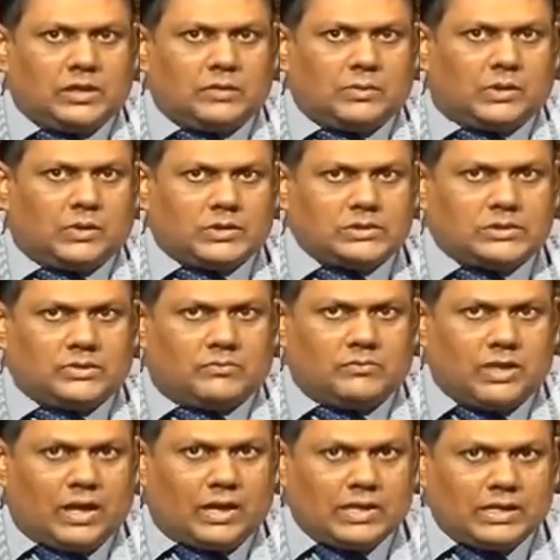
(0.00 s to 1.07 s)
because
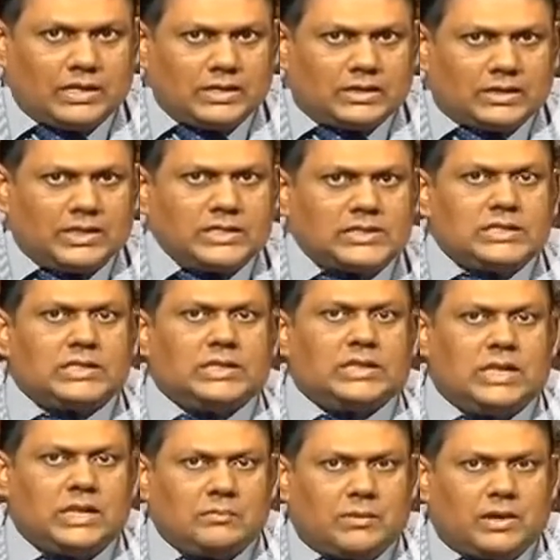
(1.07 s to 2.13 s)
we are increasing
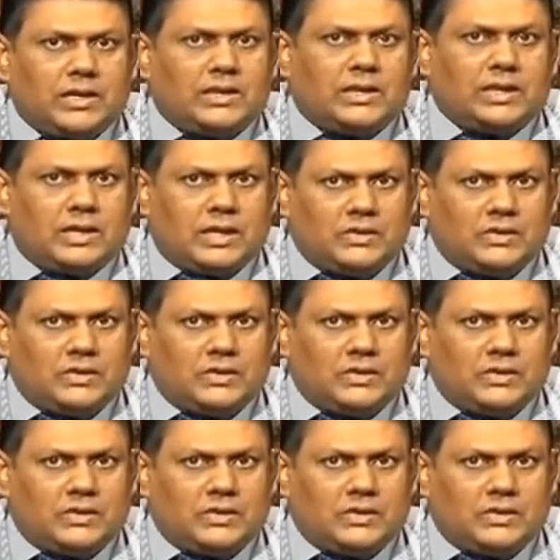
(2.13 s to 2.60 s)
day by day,